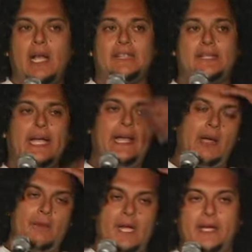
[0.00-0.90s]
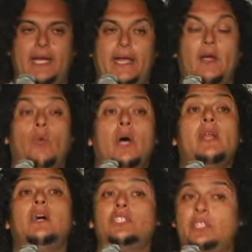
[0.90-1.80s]
I say, hey, I'm not gay.
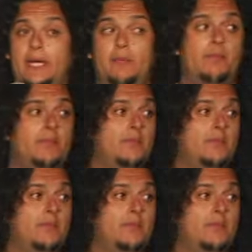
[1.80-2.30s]
What a shame.